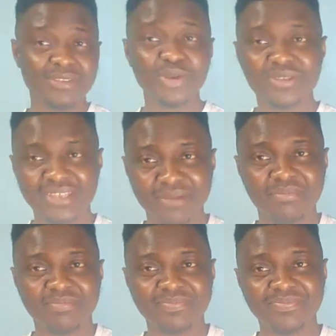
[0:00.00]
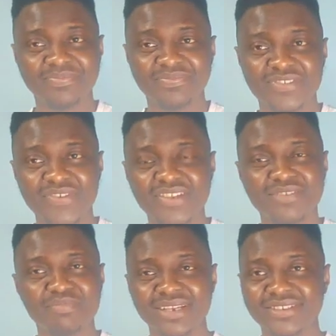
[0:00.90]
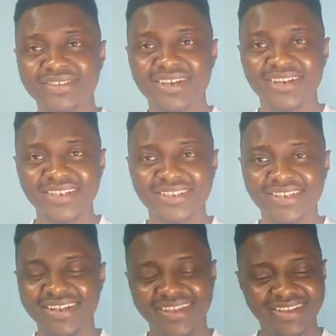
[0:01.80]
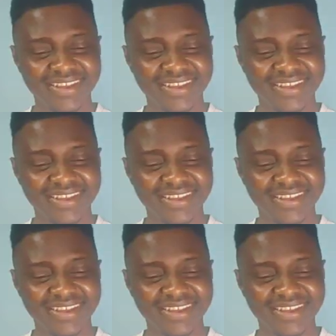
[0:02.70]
Tottenham versus Manchester United,